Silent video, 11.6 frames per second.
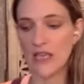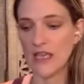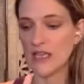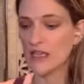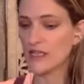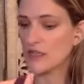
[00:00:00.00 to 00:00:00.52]

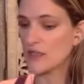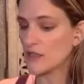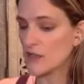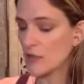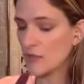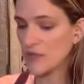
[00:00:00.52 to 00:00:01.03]
it
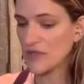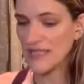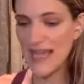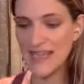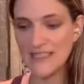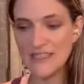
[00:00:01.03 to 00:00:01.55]

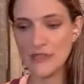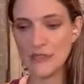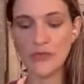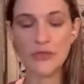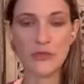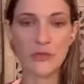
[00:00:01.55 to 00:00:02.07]
blasts
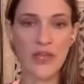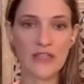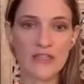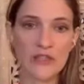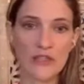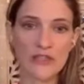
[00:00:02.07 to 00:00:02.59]
through
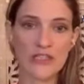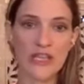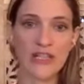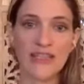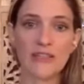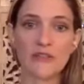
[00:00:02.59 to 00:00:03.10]
and starts
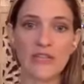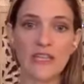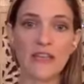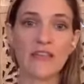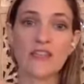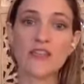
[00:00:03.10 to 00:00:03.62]

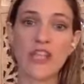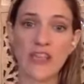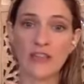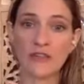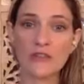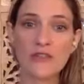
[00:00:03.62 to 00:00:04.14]
clearing the
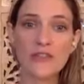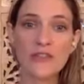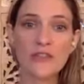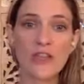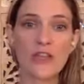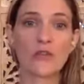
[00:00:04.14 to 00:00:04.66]
channels,